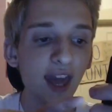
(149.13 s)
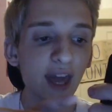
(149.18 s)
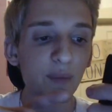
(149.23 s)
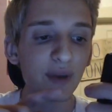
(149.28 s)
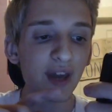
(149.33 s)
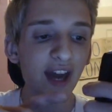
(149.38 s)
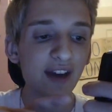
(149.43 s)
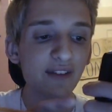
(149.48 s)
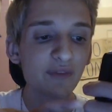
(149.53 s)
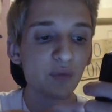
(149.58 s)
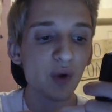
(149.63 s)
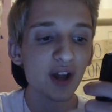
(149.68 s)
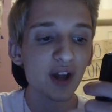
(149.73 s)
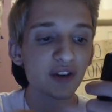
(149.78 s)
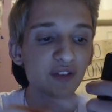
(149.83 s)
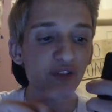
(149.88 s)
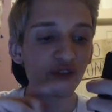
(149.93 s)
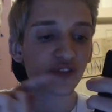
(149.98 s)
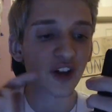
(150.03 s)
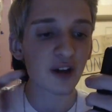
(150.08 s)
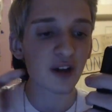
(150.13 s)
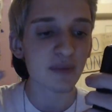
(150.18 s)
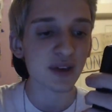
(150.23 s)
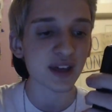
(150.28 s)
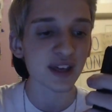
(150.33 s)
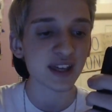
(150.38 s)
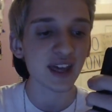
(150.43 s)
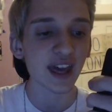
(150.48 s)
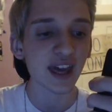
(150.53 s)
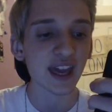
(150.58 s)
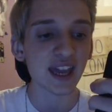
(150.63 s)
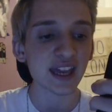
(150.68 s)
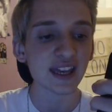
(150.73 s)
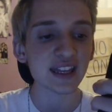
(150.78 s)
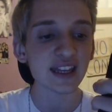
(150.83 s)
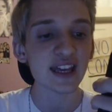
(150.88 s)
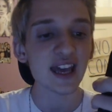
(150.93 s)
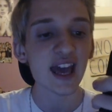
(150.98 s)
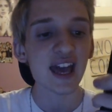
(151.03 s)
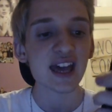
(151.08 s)
And we have one from
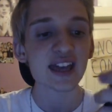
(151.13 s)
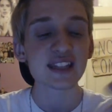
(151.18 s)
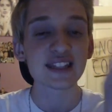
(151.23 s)
Katie.